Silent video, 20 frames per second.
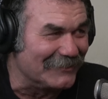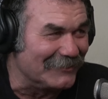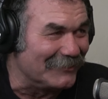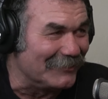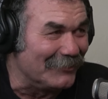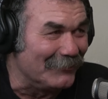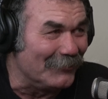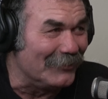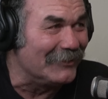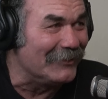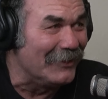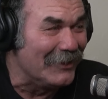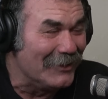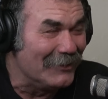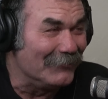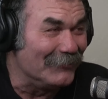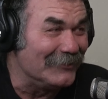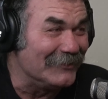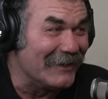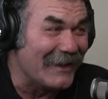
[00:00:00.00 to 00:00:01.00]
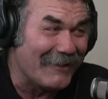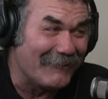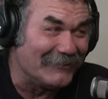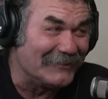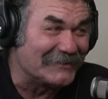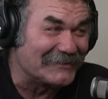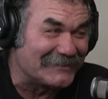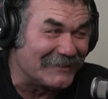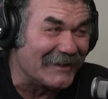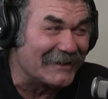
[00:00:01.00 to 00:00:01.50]
Ah, you weren't,
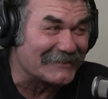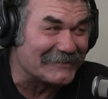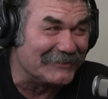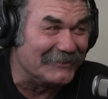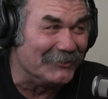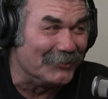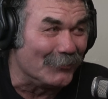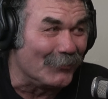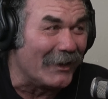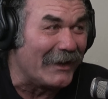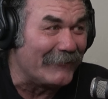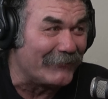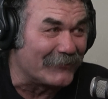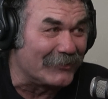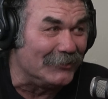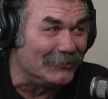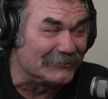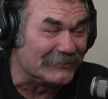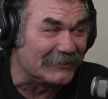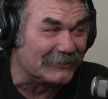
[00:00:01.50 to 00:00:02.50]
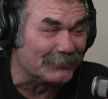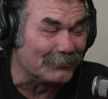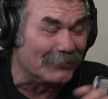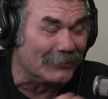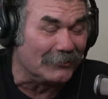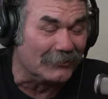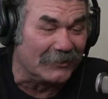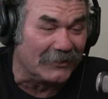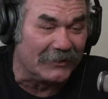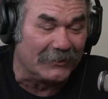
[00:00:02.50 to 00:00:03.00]
having sex and your wife calls out the
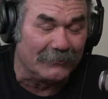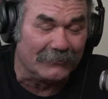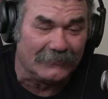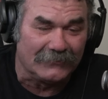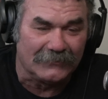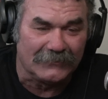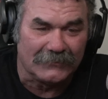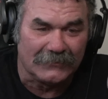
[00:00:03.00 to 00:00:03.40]
wrong name.